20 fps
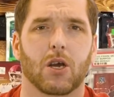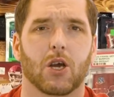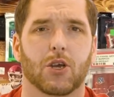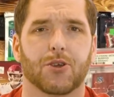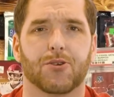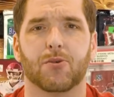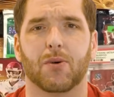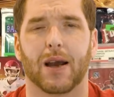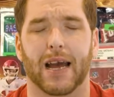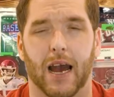
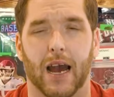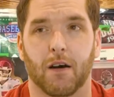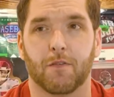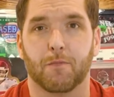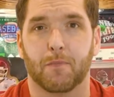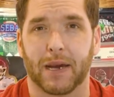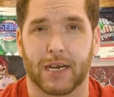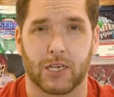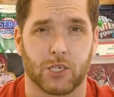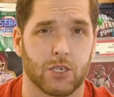you have
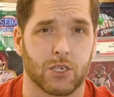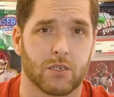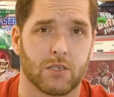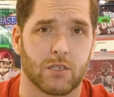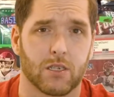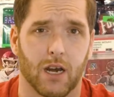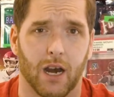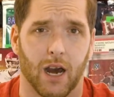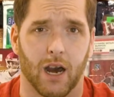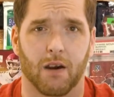
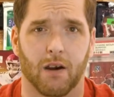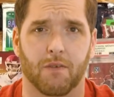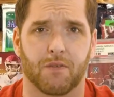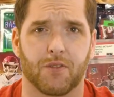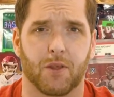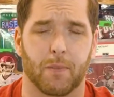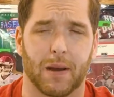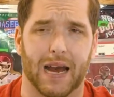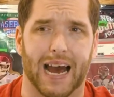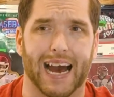pictures of
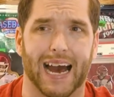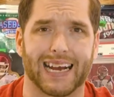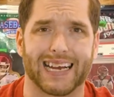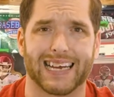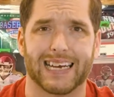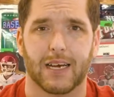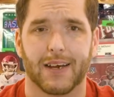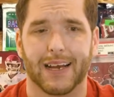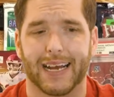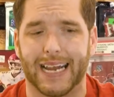the back.
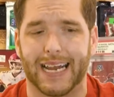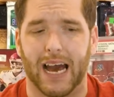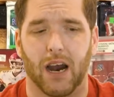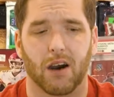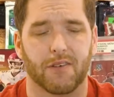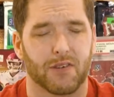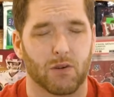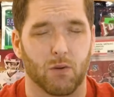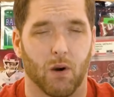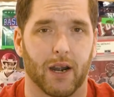Now,
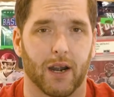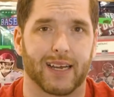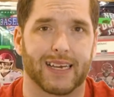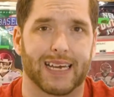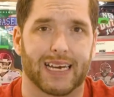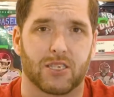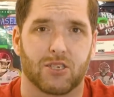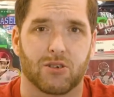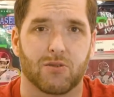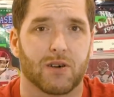if you want to
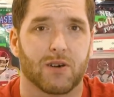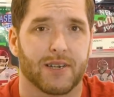get to